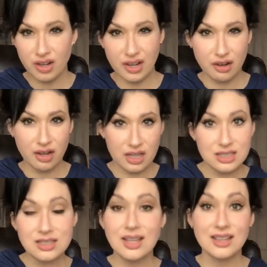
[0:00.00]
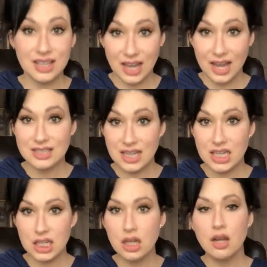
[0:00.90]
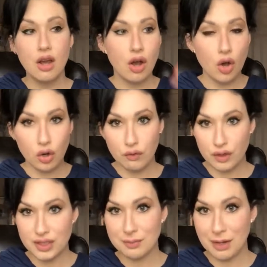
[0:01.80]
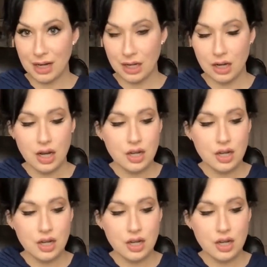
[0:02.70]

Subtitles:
areas that they had taken over to Spain.